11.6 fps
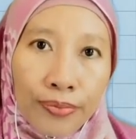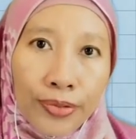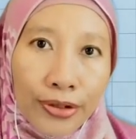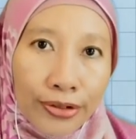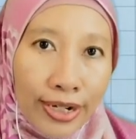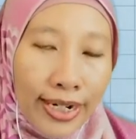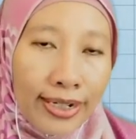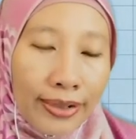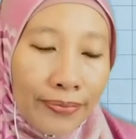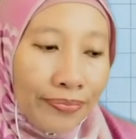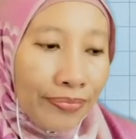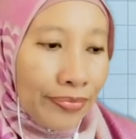Alright?
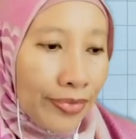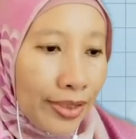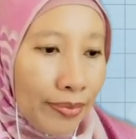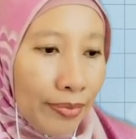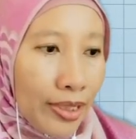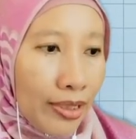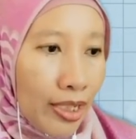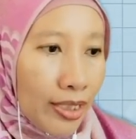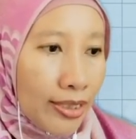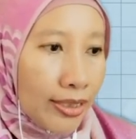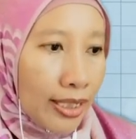Because